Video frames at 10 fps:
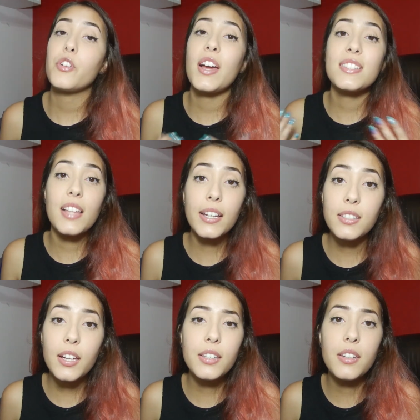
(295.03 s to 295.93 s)
you guys like the
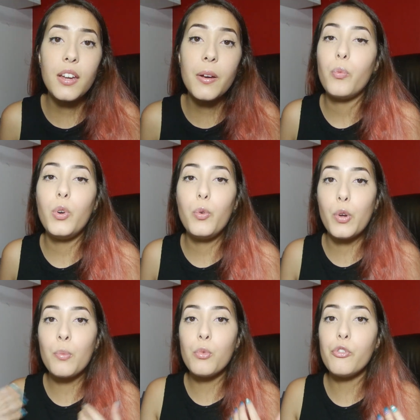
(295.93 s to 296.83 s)
idea, we
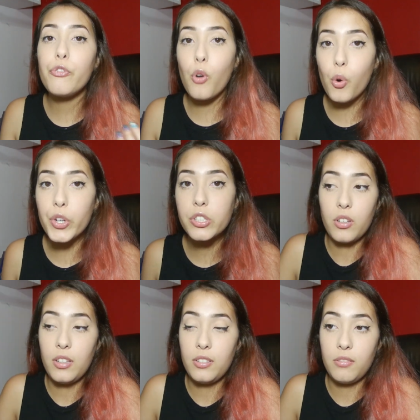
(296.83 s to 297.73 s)
will move forward,
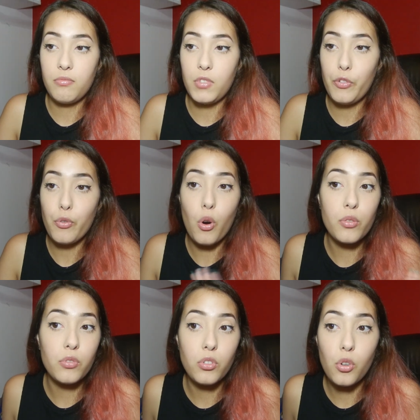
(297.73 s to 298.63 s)
and if you all
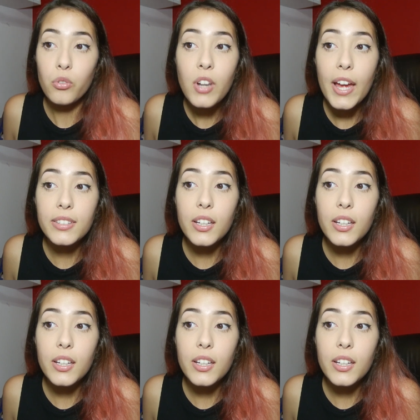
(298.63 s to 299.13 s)
don't like the